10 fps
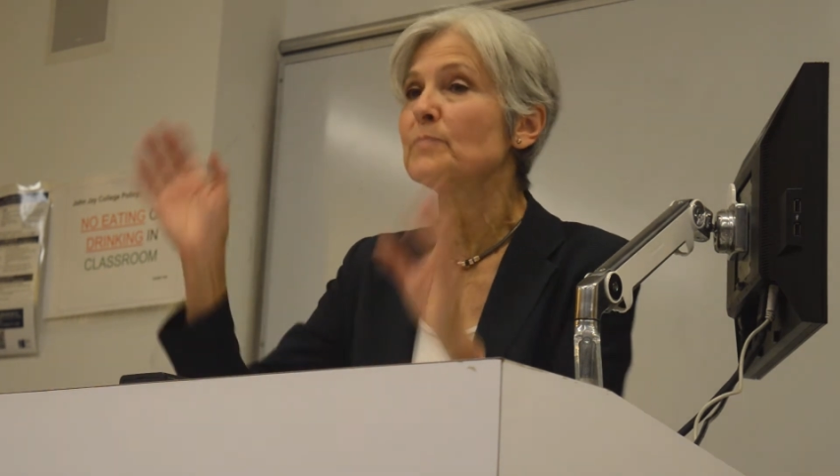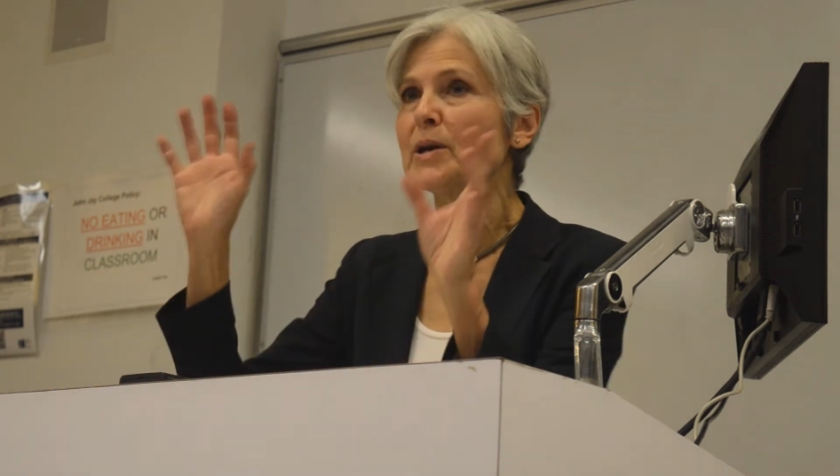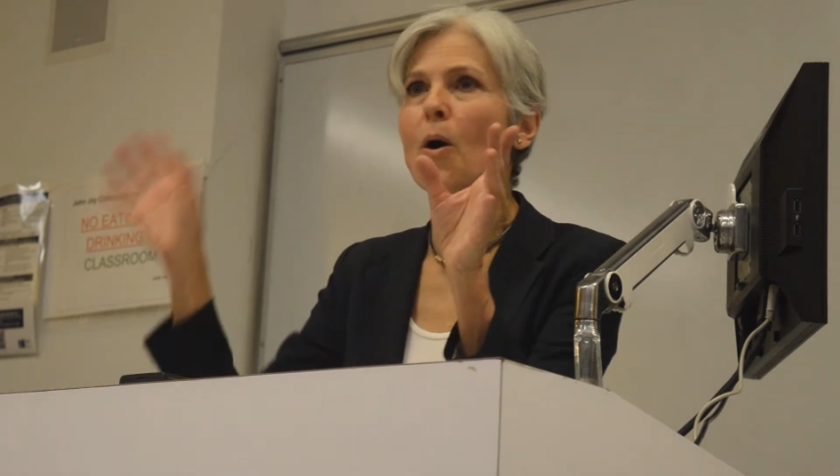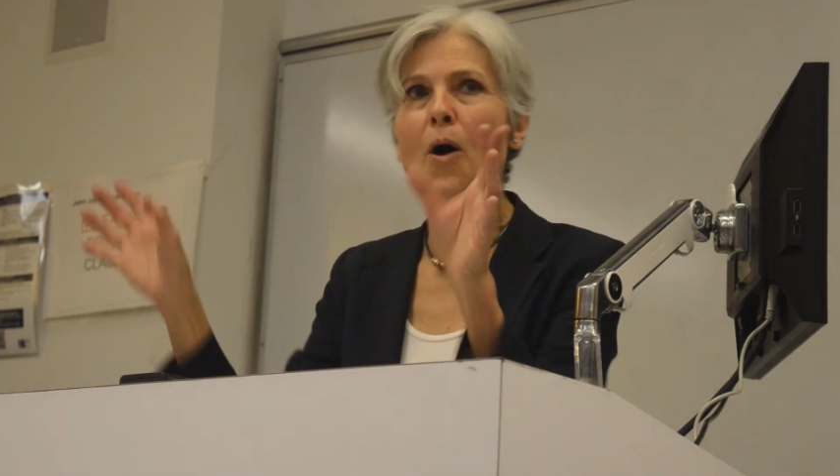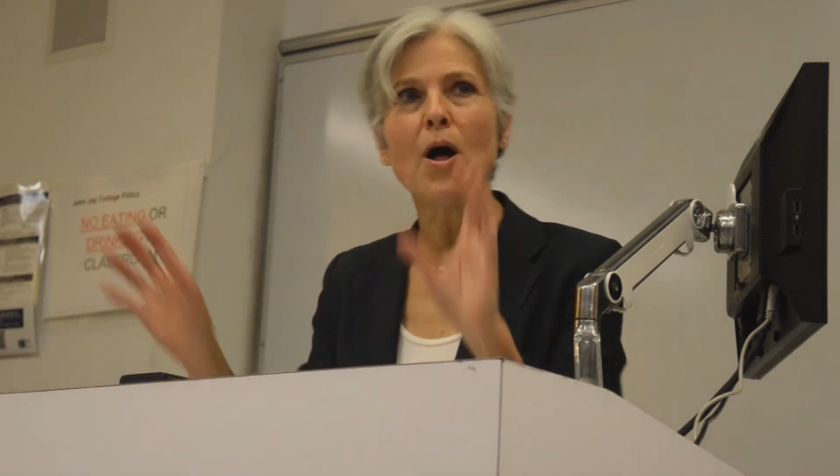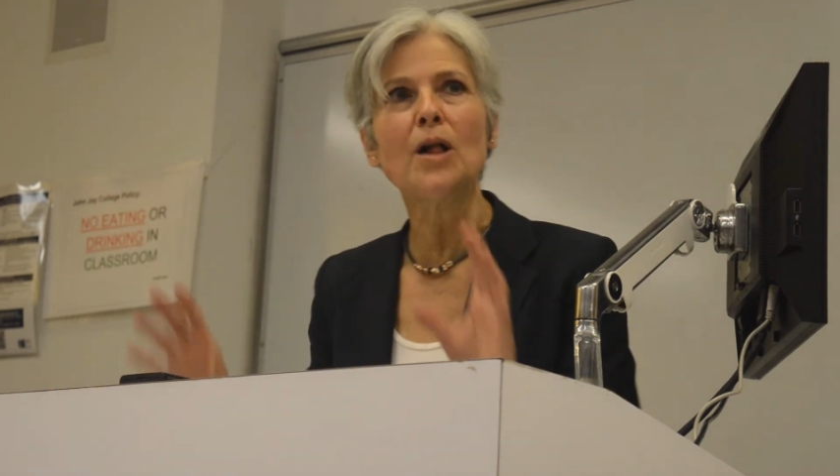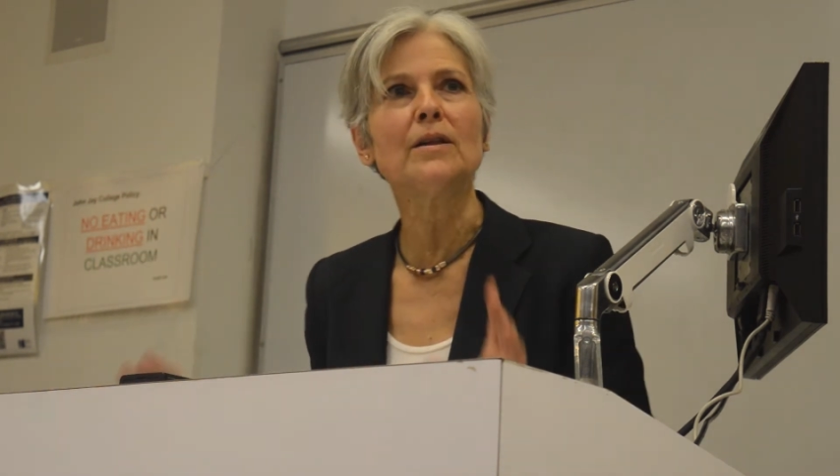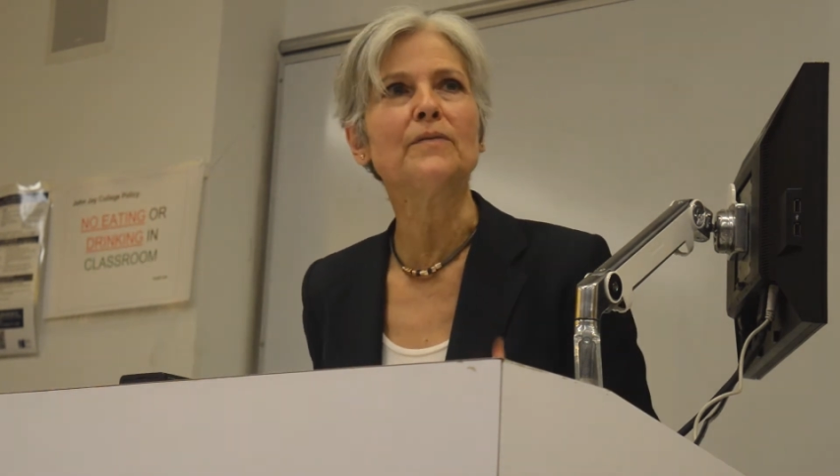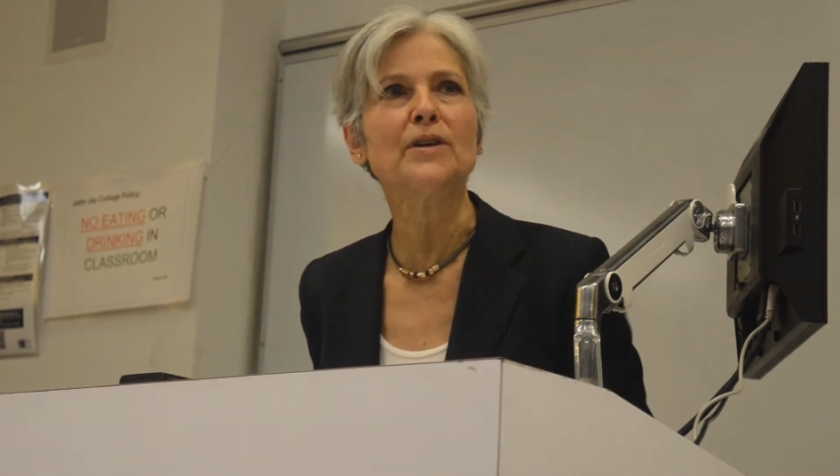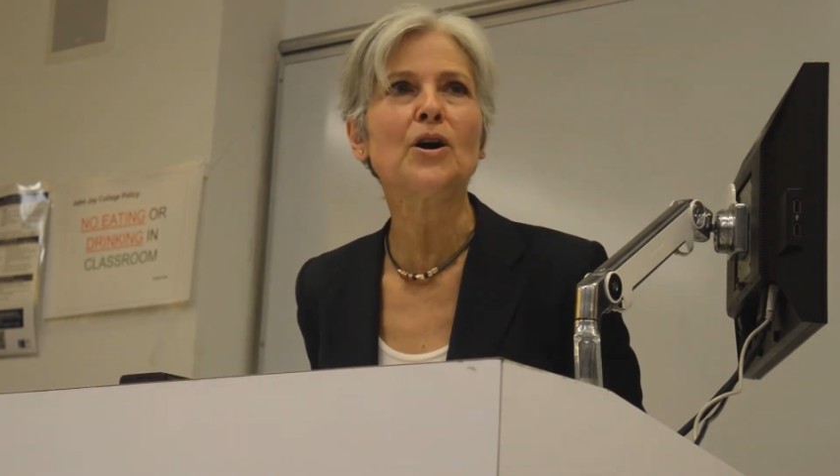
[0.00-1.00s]
but
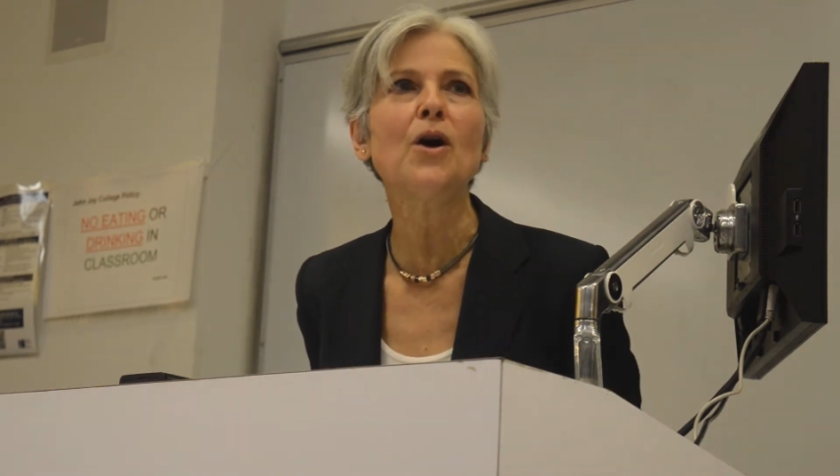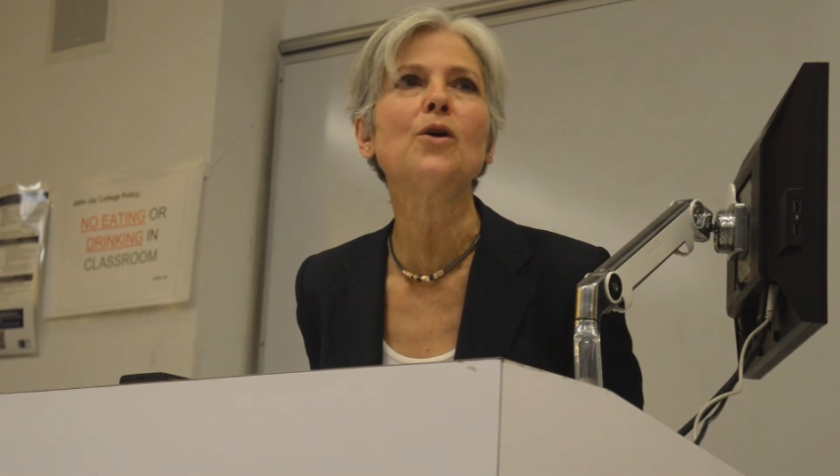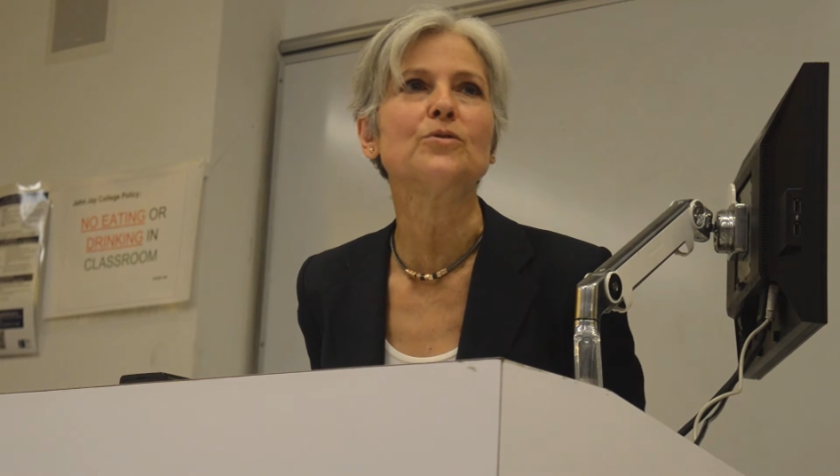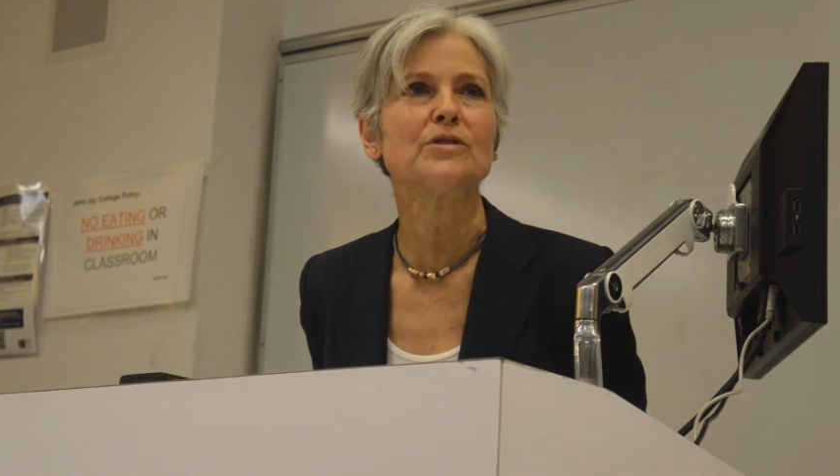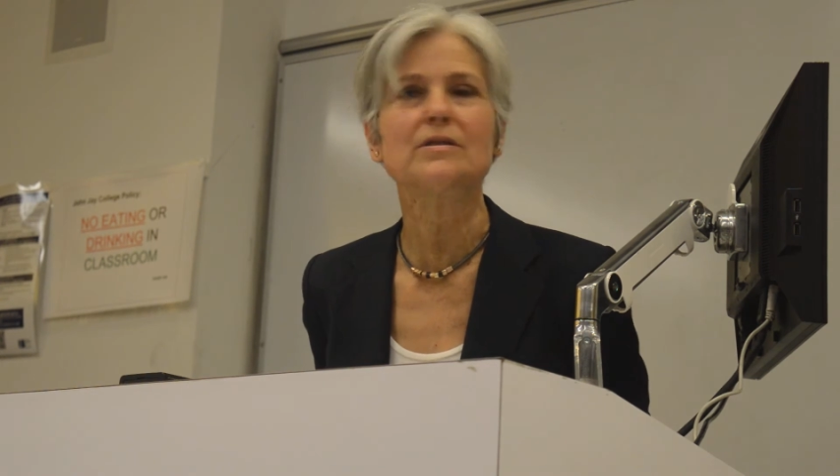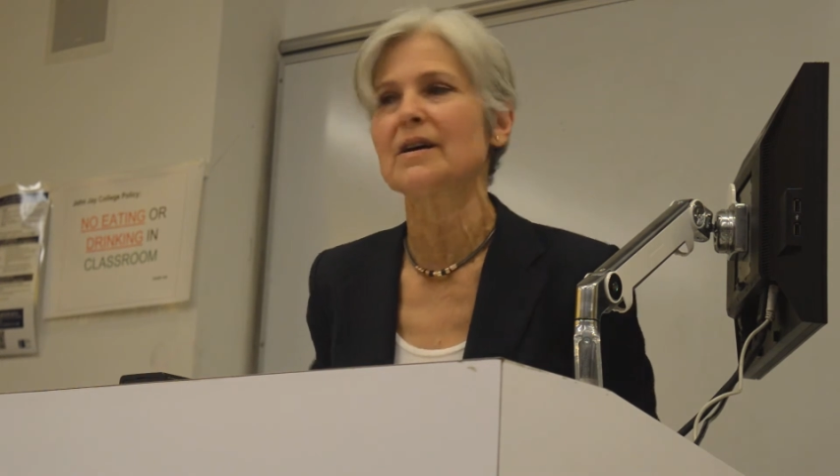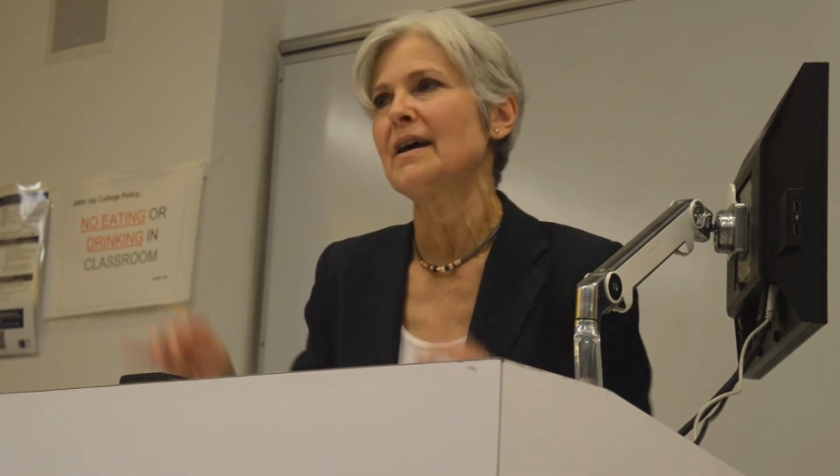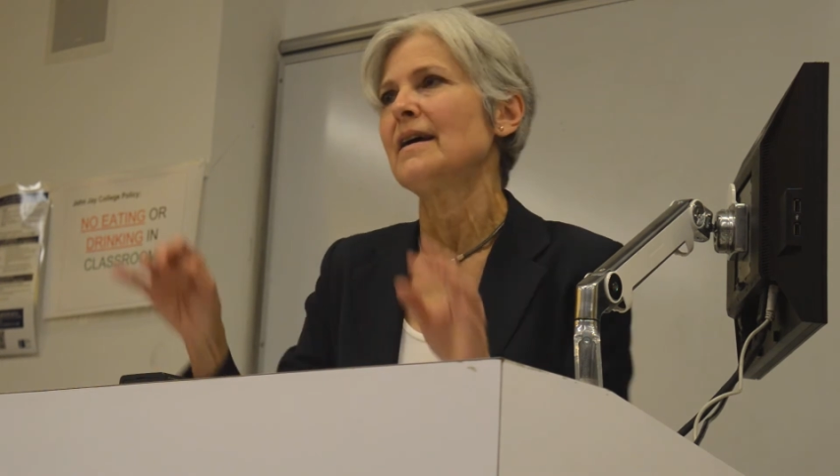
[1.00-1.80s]
all of the coast